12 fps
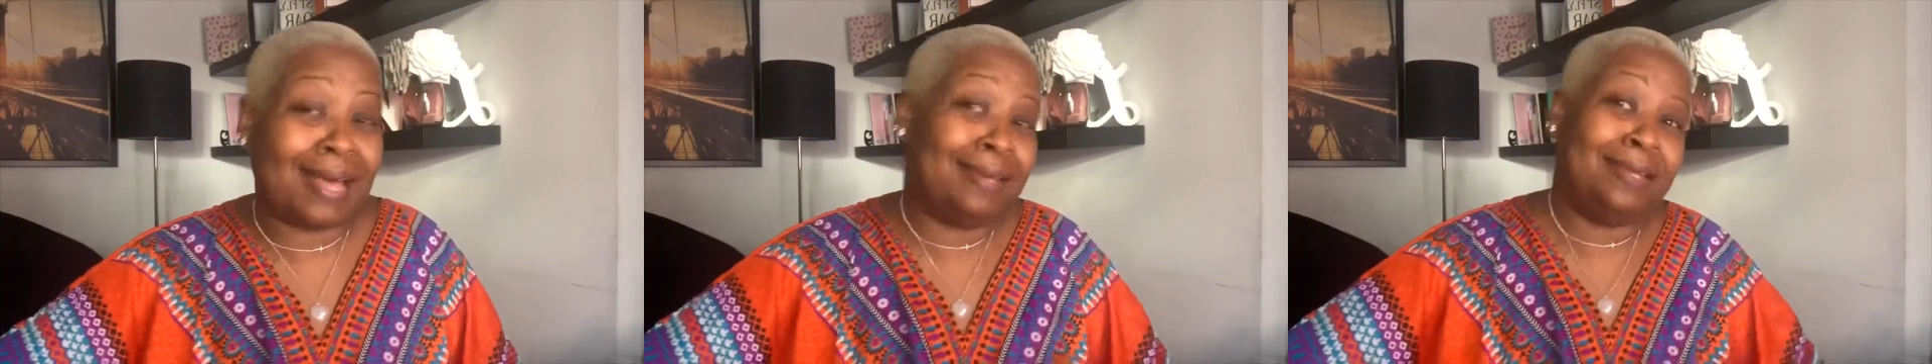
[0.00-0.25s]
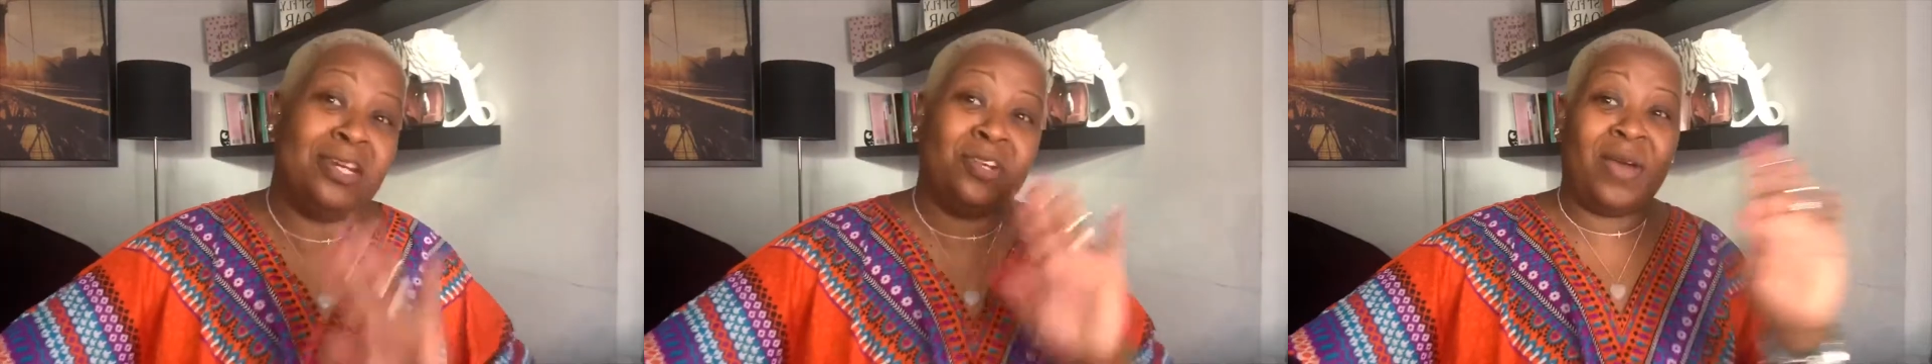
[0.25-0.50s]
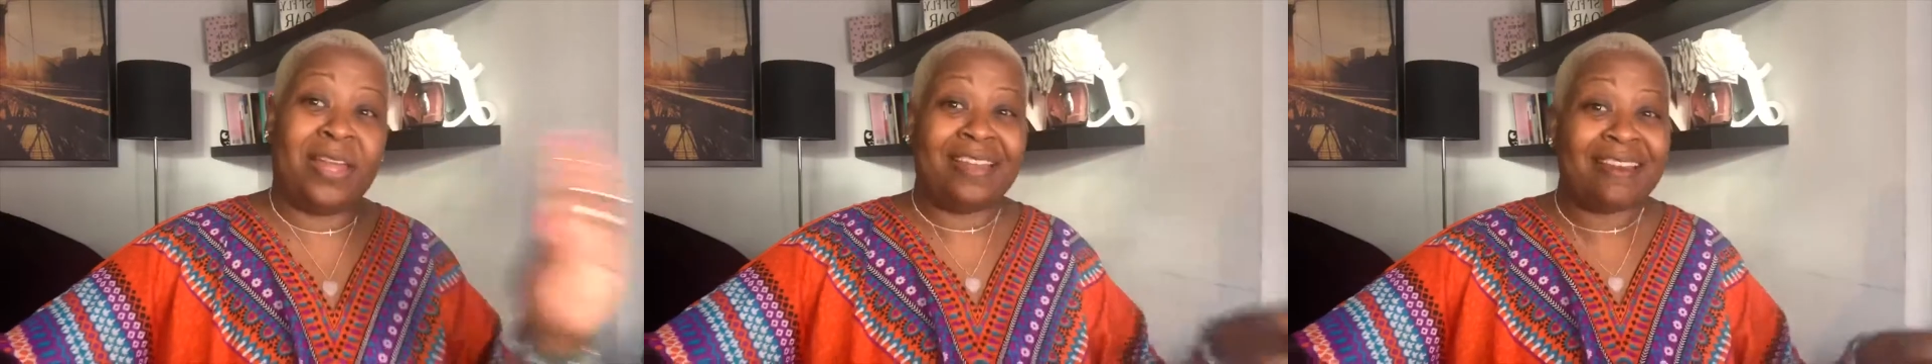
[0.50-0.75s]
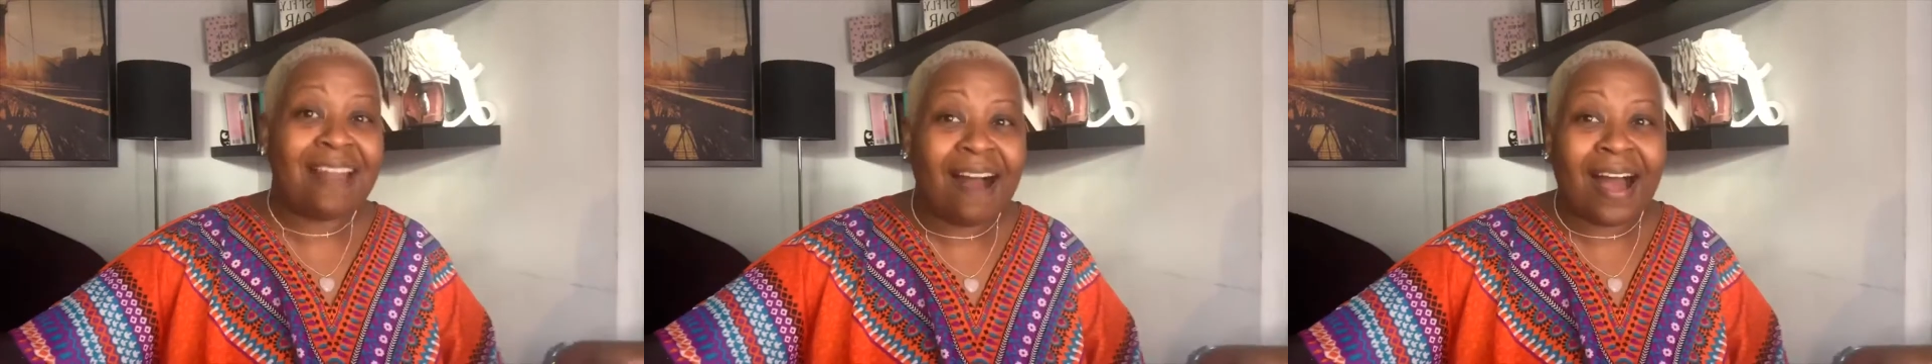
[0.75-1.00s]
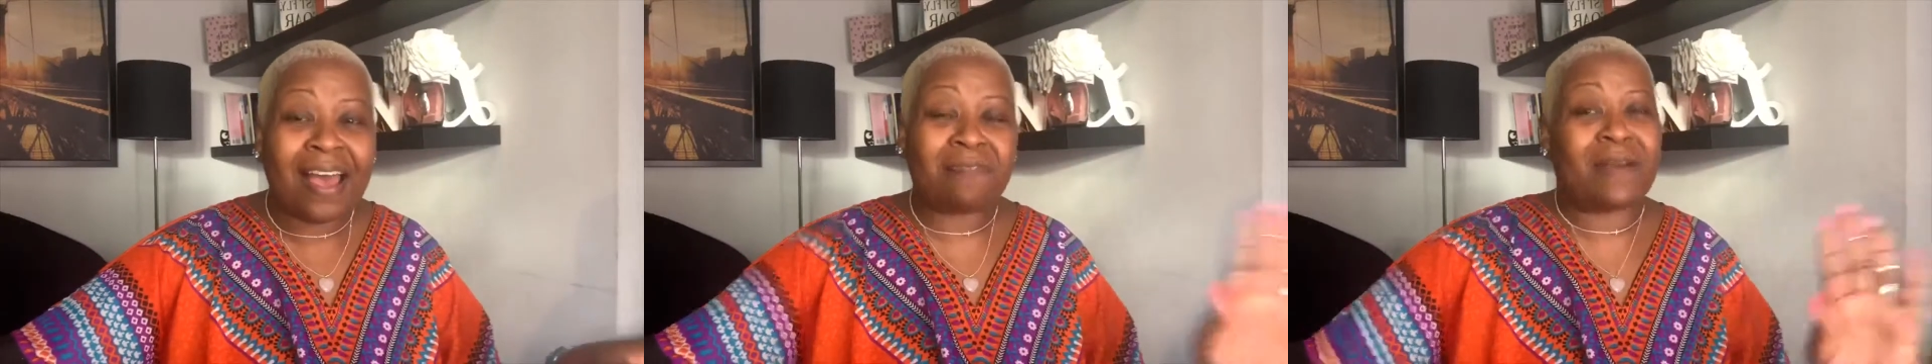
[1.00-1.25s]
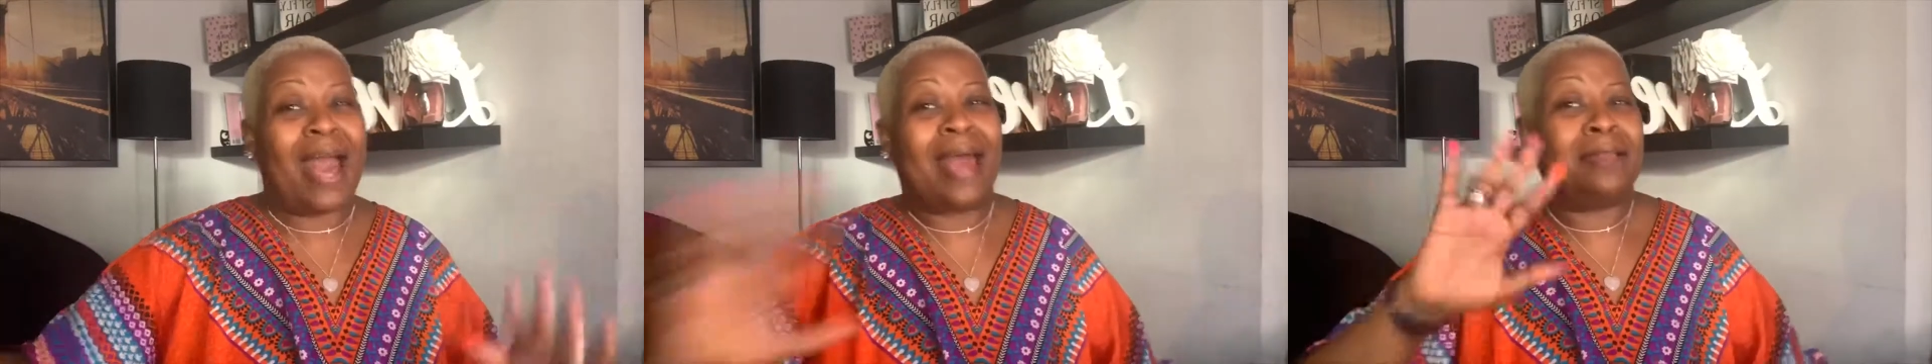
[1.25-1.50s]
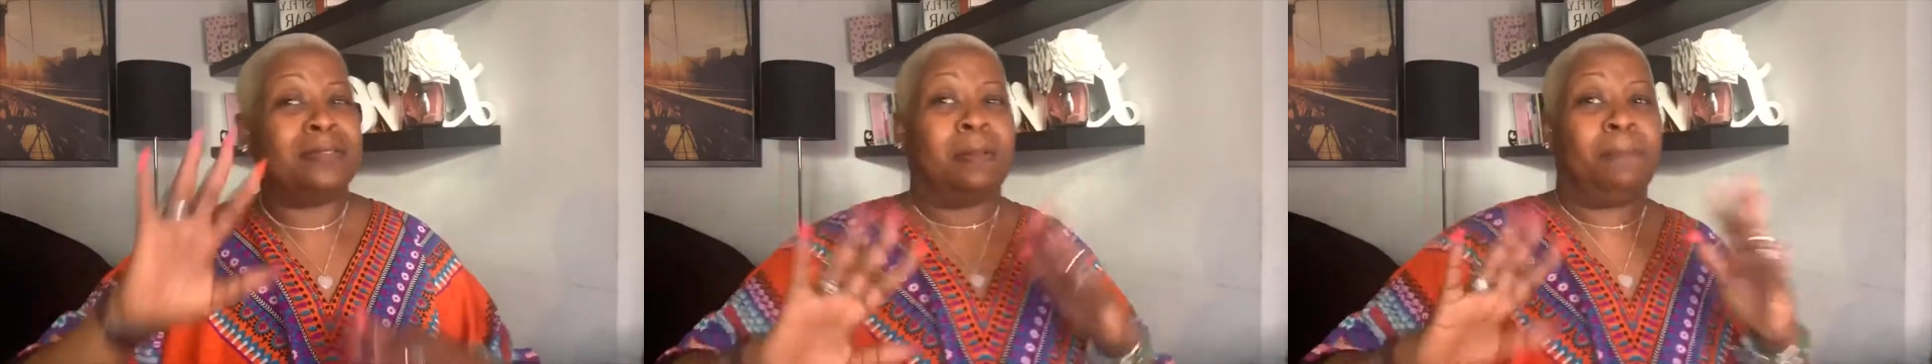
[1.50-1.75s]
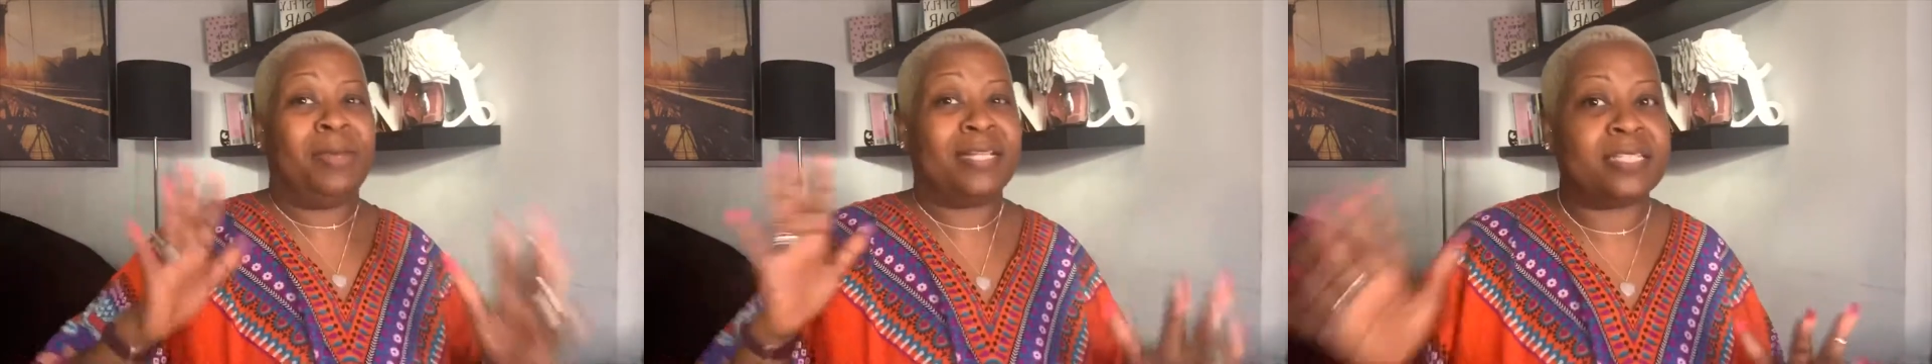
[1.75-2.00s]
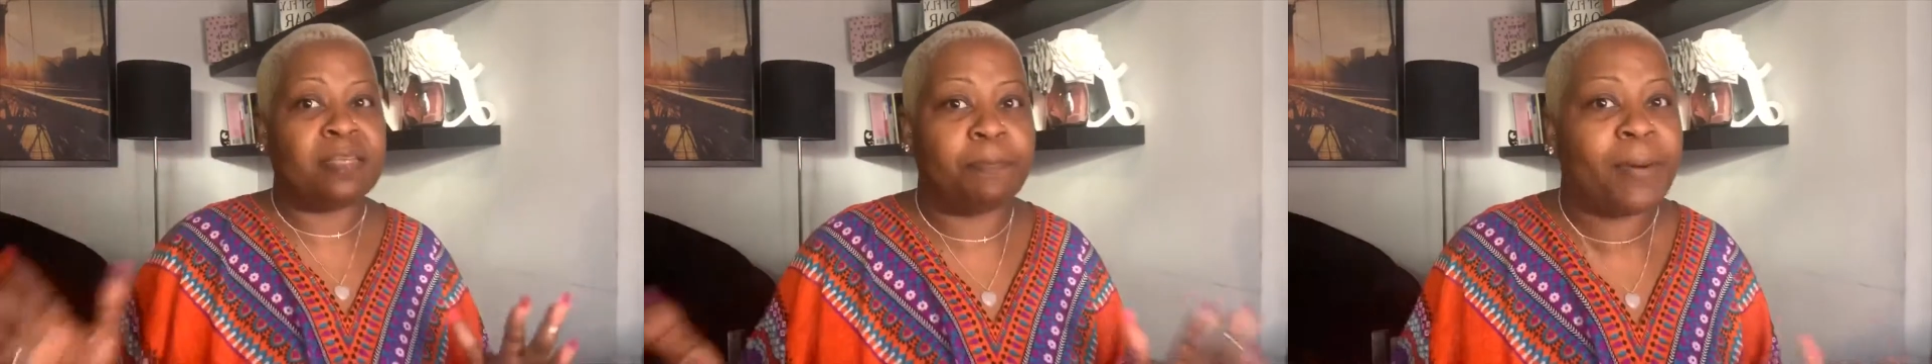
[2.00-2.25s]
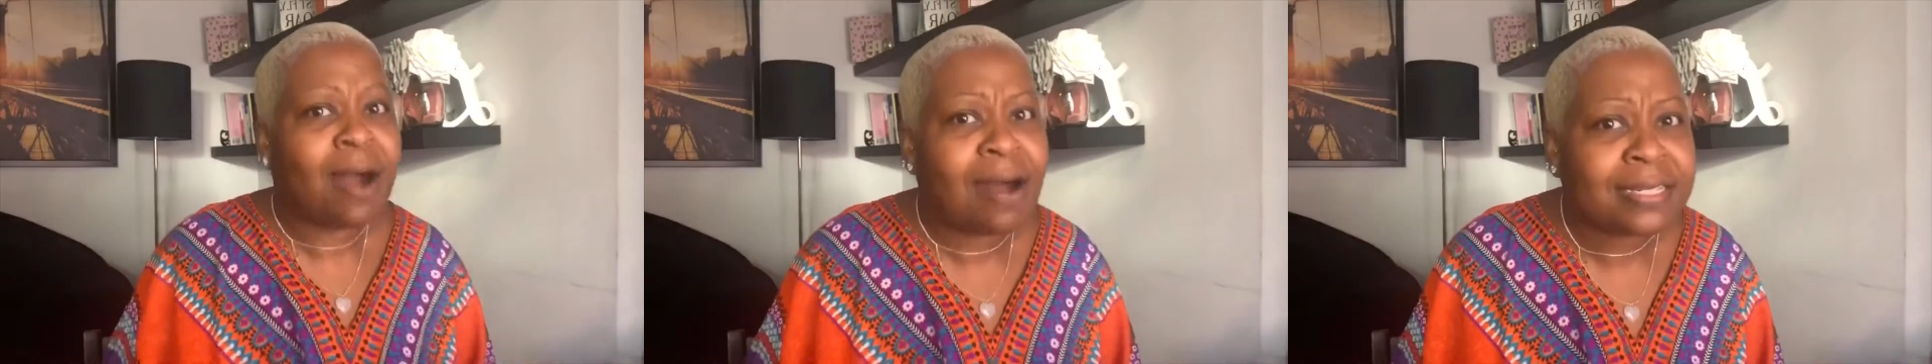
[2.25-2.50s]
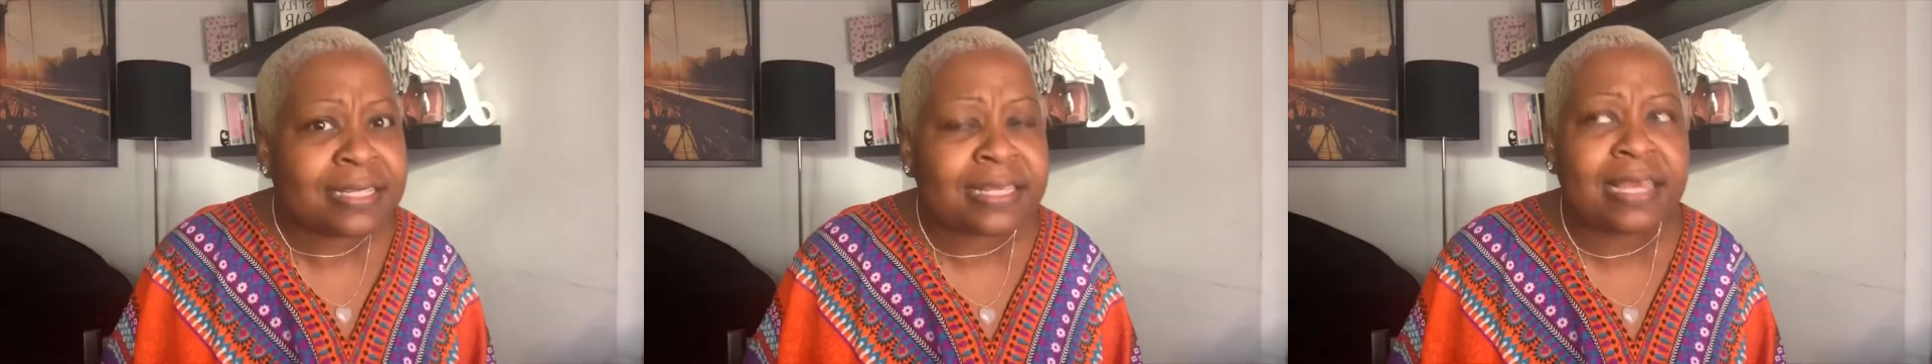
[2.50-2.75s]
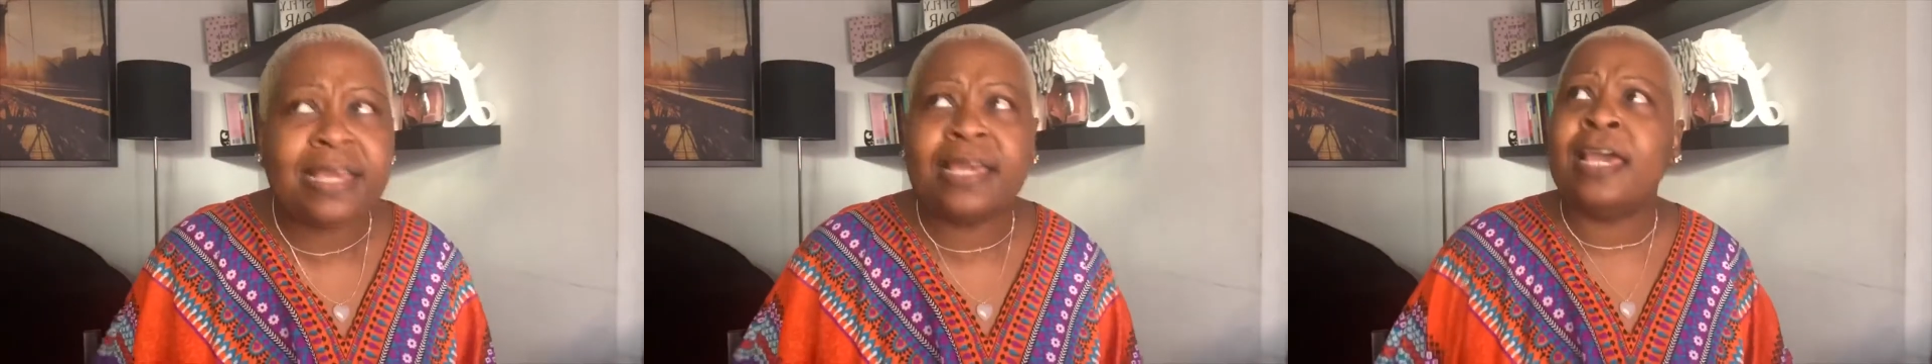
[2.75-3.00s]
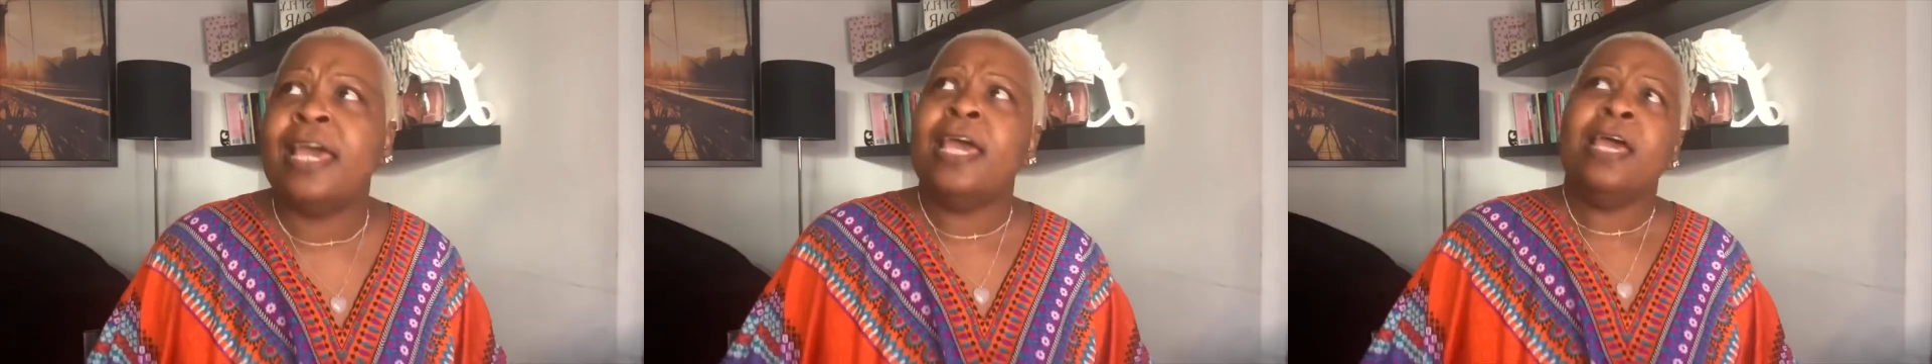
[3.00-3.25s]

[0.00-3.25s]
I didn't do any live I had like a pity party